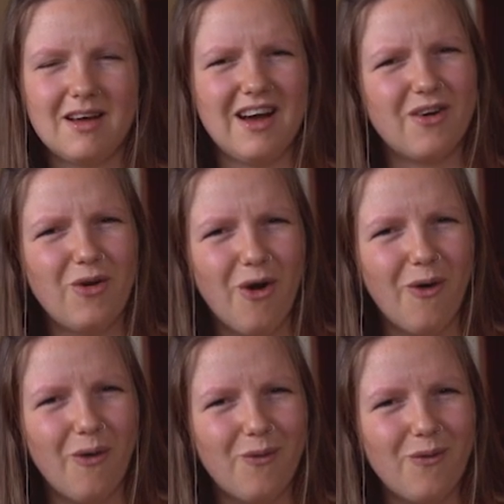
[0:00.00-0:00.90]
I don't
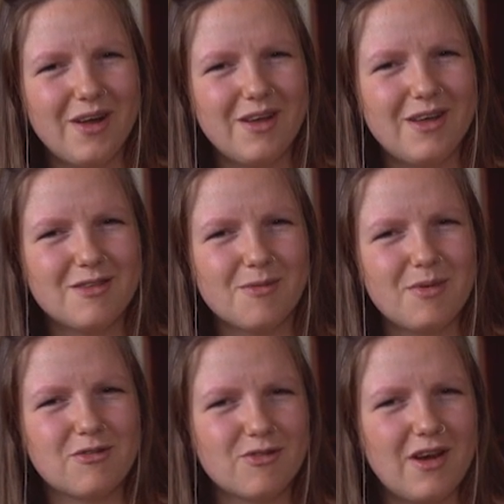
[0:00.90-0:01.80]
know it's a
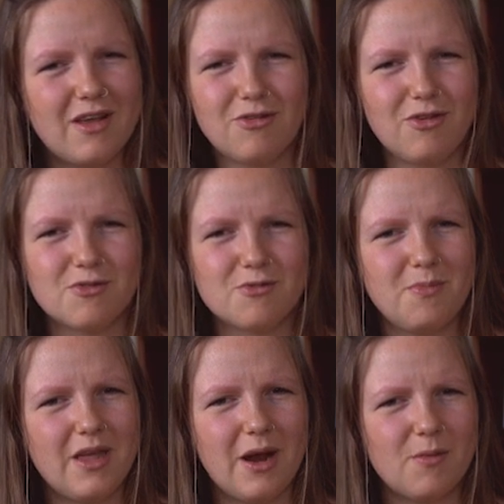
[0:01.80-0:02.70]
bit strange to just
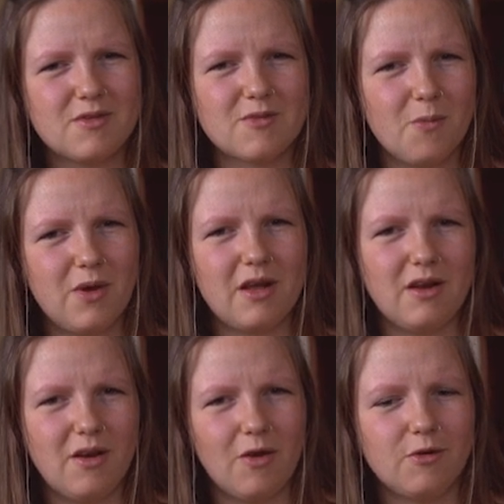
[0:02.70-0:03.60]
meet up with someone I
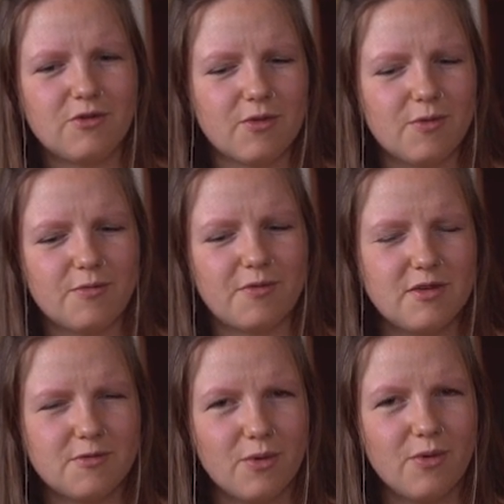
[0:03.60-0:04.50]
know through
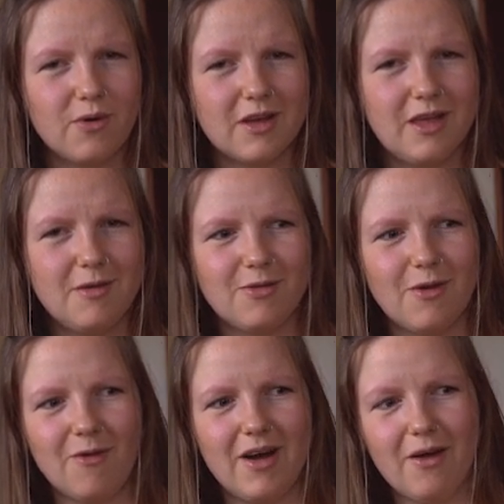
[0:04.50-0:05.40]
Facebook even
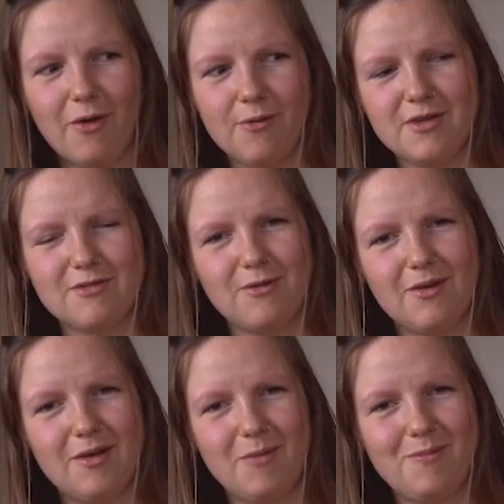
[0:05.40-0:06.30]
though I always do
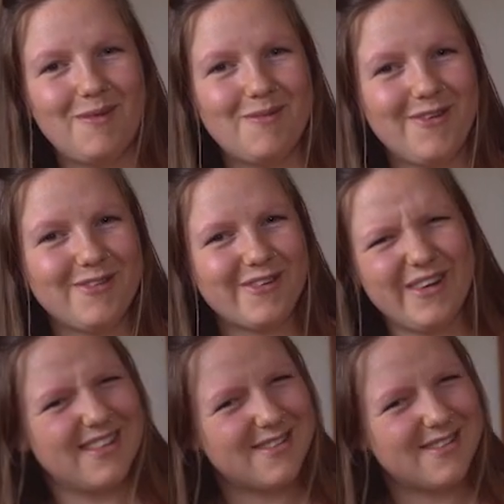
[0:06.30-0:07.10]
it with people through